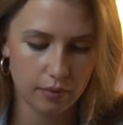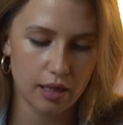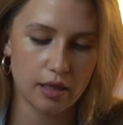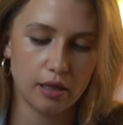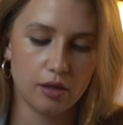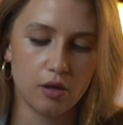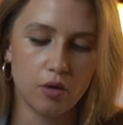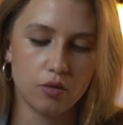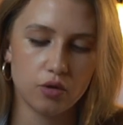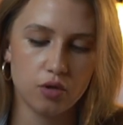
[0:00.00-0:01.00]
And it
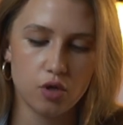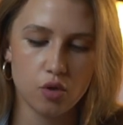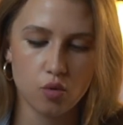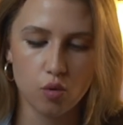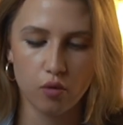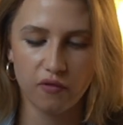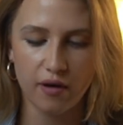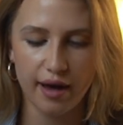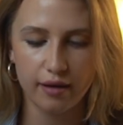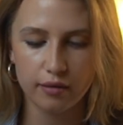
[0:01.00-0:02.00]
goes to
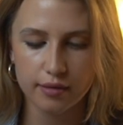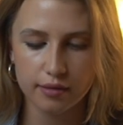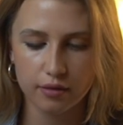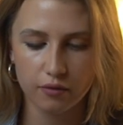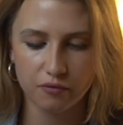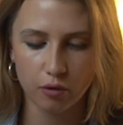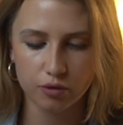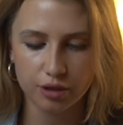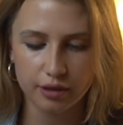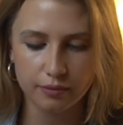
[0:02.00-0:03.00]
files
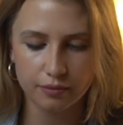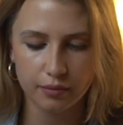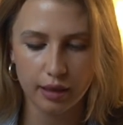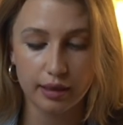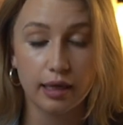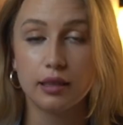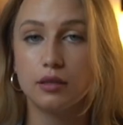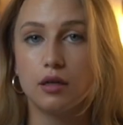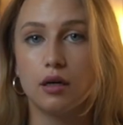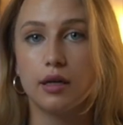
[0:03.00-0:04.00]
folder.
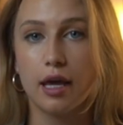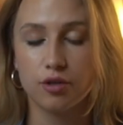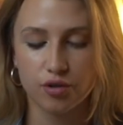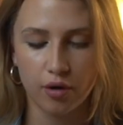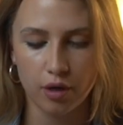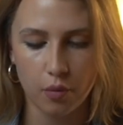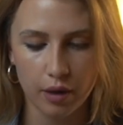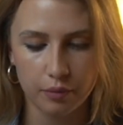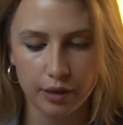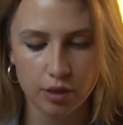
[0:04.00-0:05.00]
Again, on Android, it
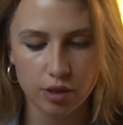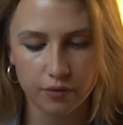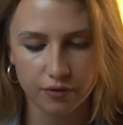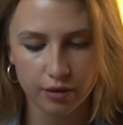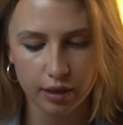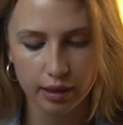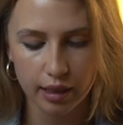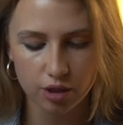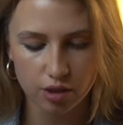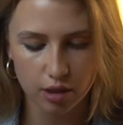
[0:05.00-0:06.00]
might be a different
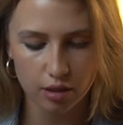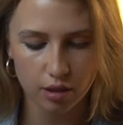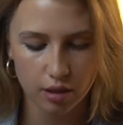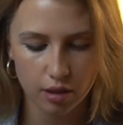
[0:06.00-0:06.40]
location.